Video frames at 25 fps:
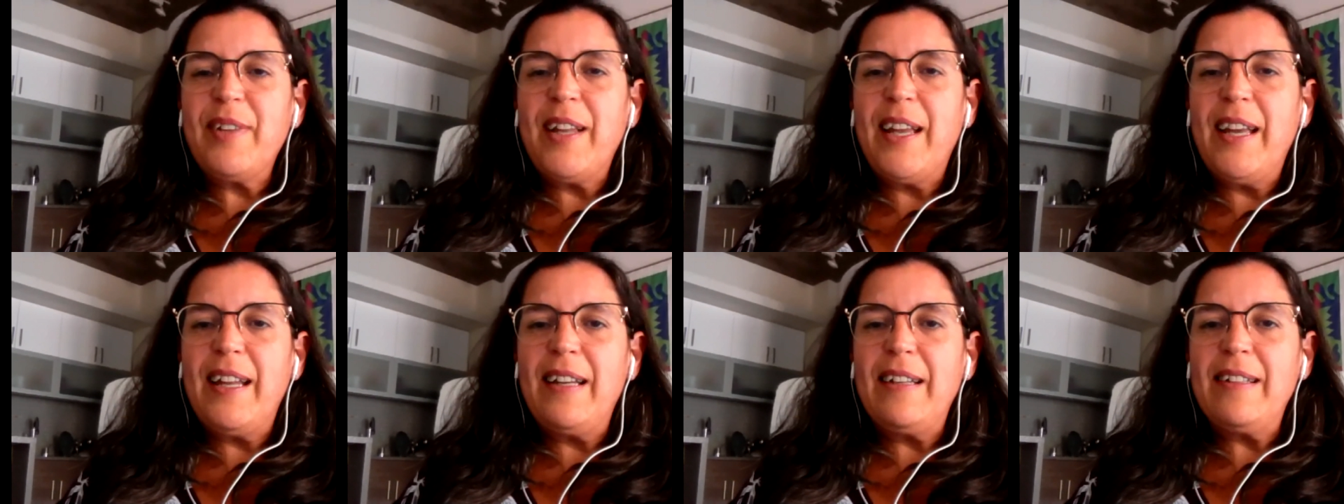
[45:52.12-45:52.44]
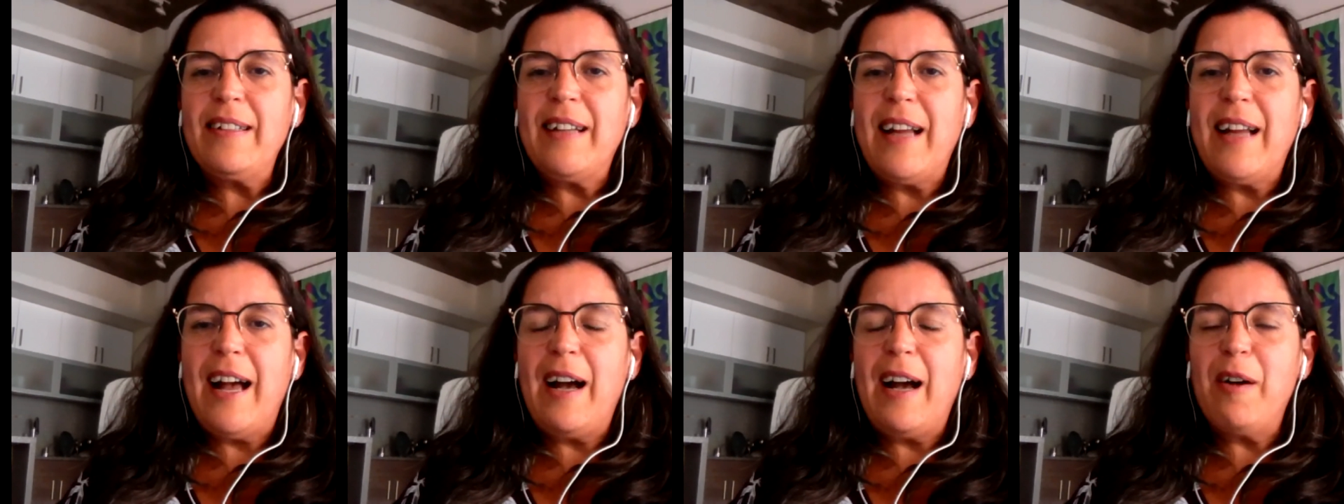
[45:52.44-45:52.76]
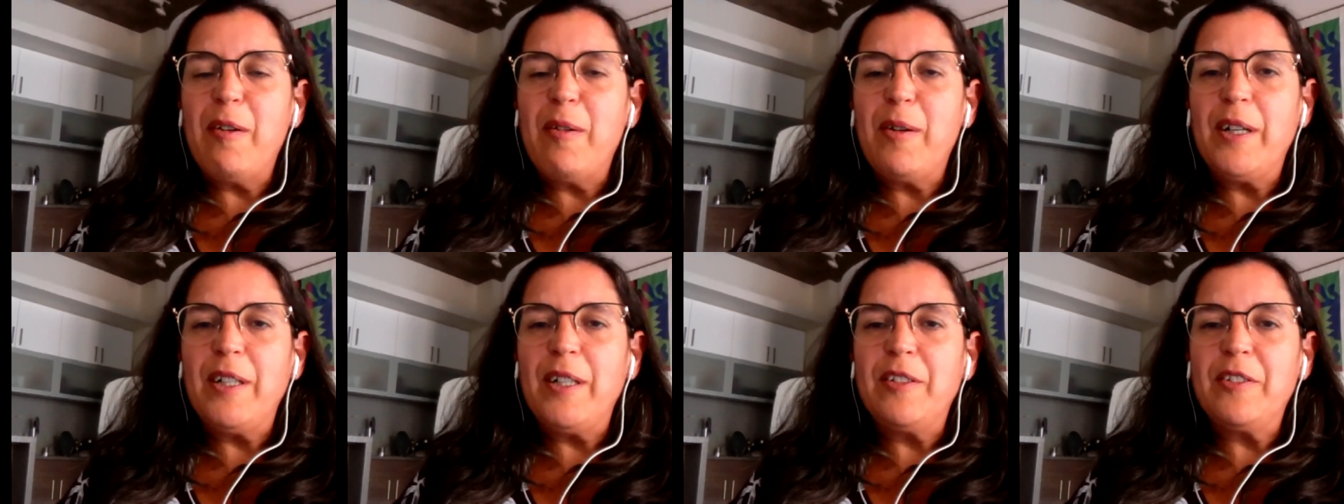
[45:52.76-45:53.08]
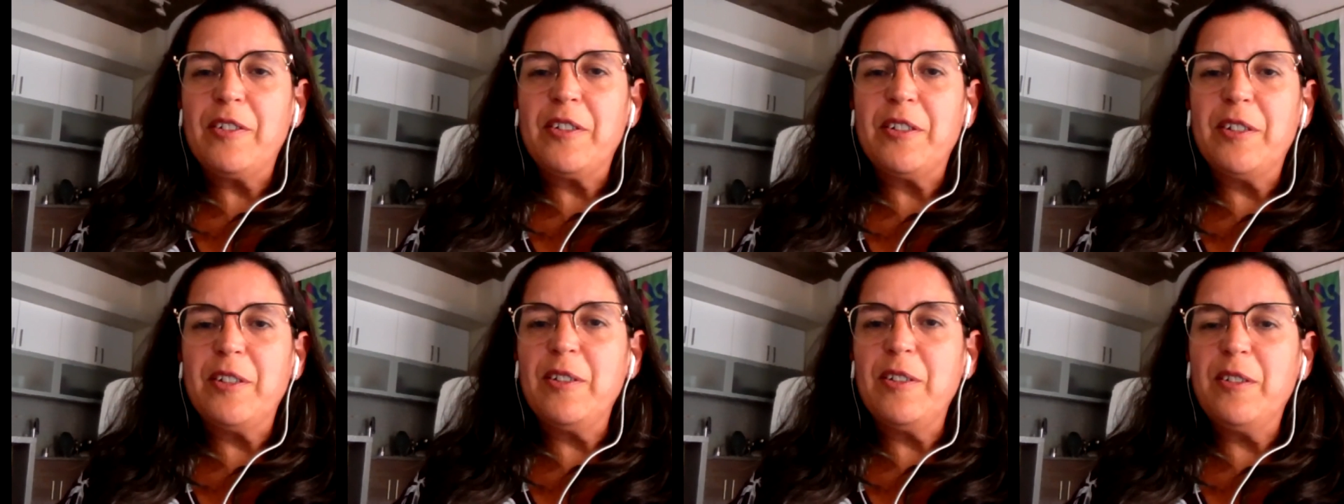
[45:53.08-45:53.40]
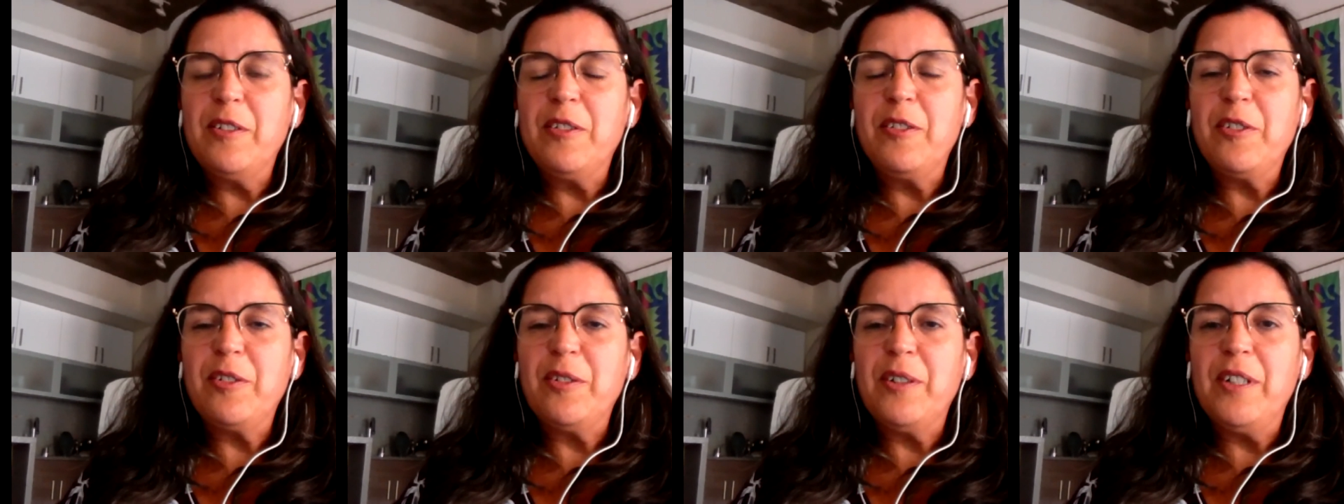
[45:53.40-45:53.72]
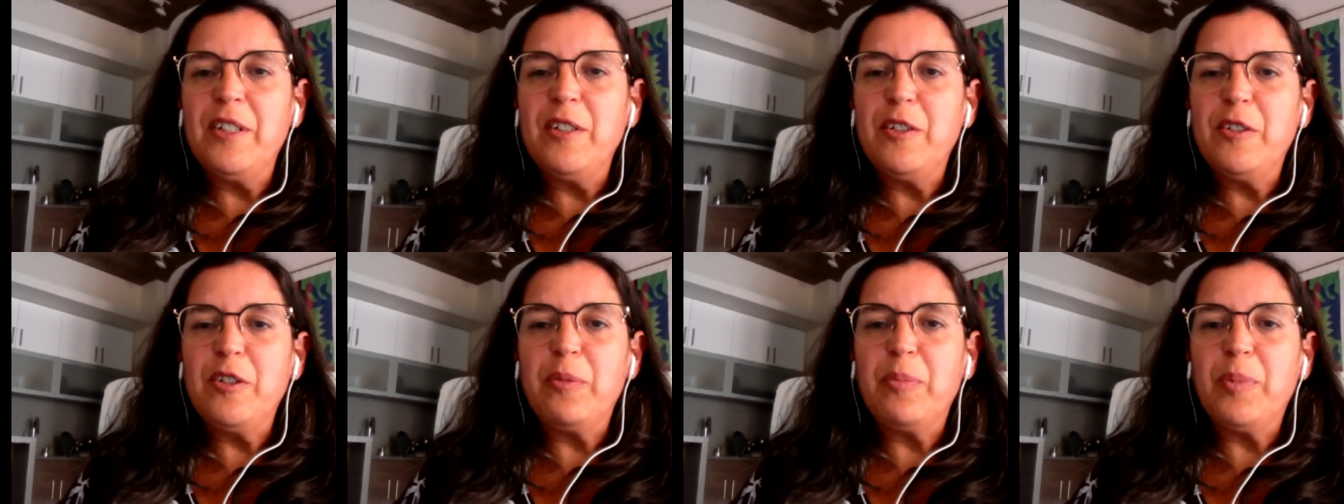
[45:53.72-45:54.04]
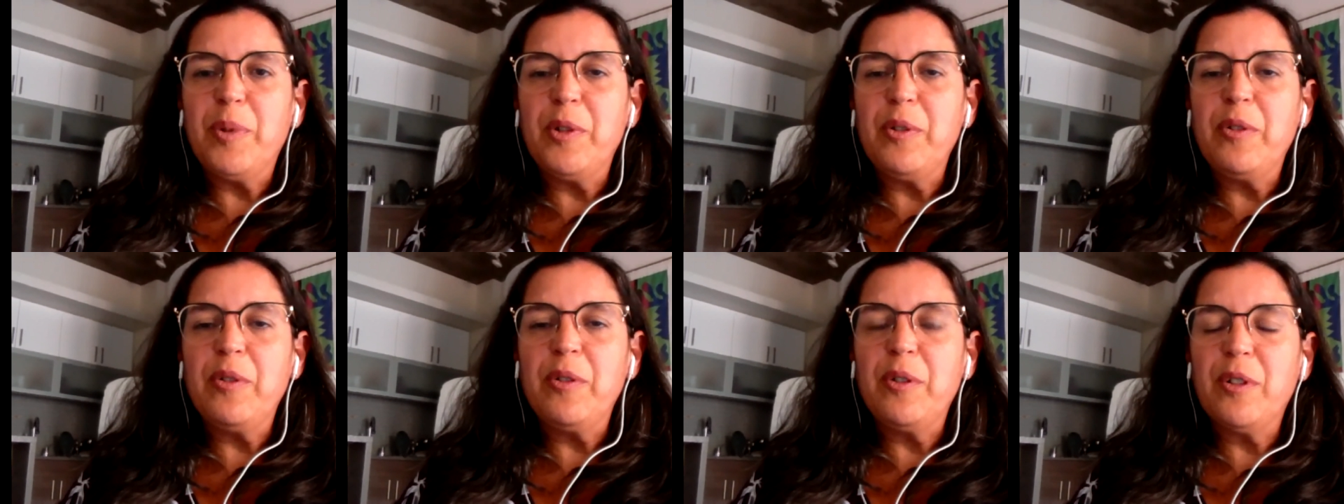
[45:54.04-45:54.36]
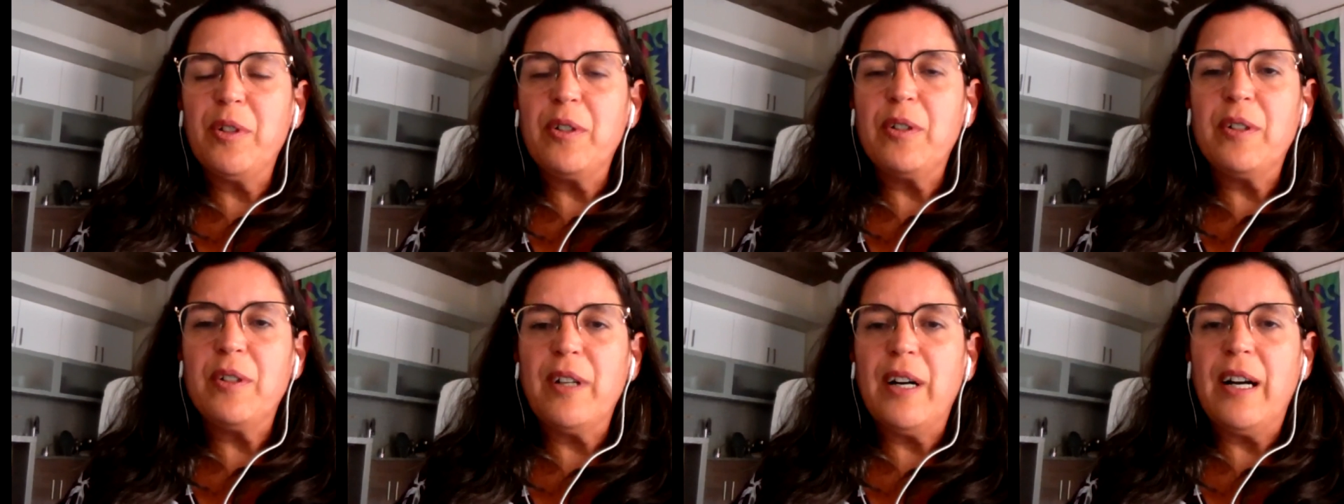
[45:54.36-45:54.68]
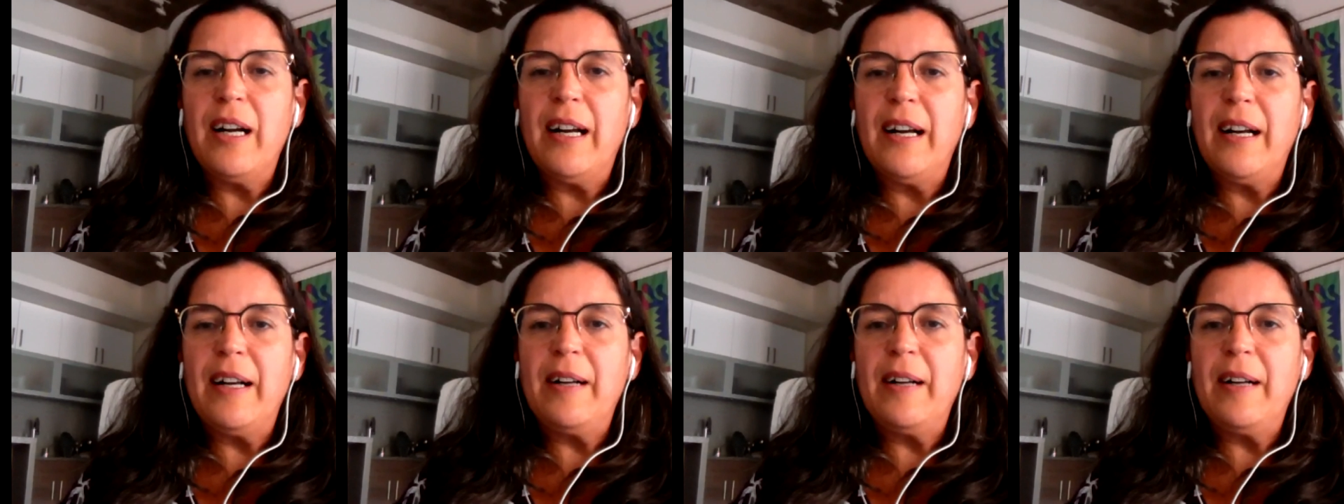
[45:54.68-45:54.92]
and how I turn into an entrepreneur.